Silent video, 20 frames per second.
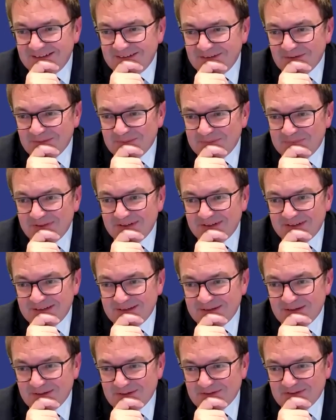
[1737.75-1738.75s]
and
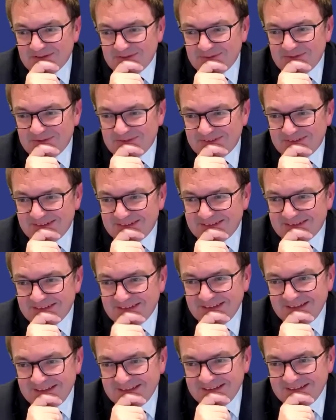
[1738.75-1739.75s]
non-party costs
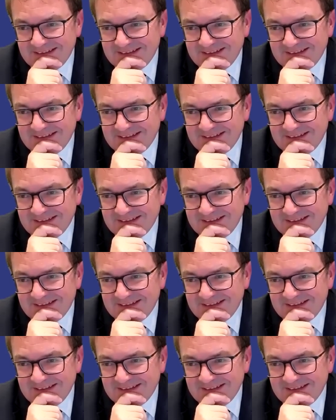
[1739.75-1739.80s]
orders.